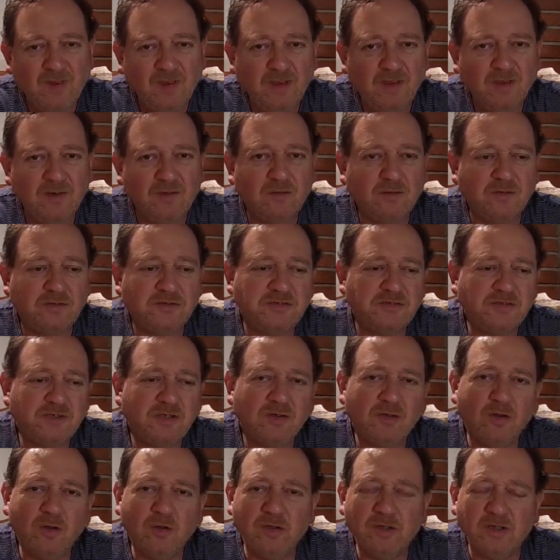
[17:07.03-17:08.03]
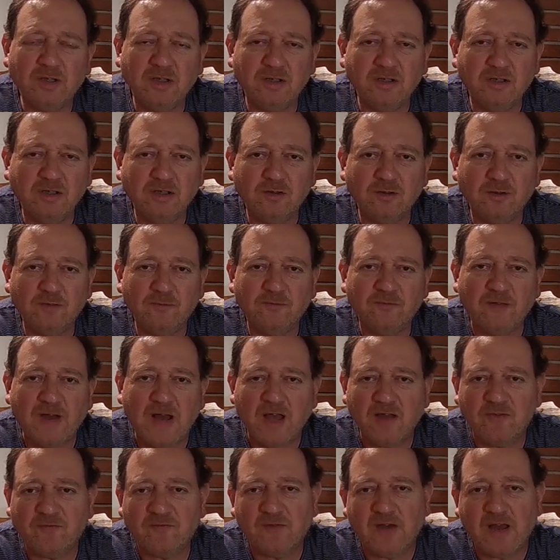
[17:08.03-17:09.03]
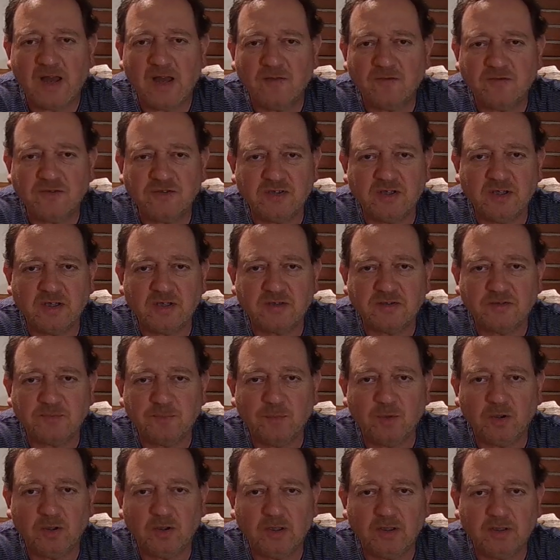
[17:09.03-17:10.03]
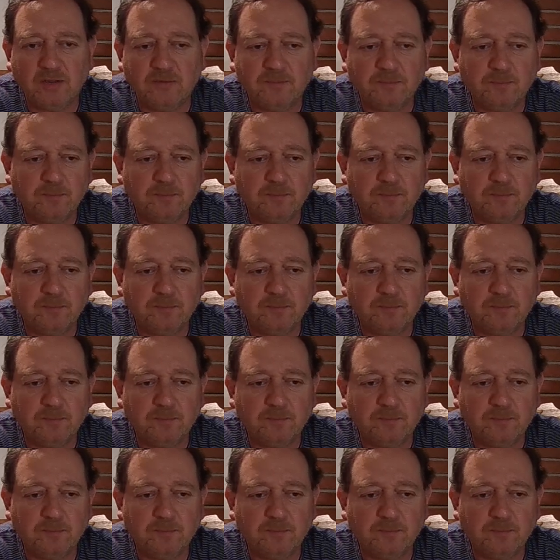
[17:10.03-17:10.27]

you know, it's still only a little 5.56 bullet.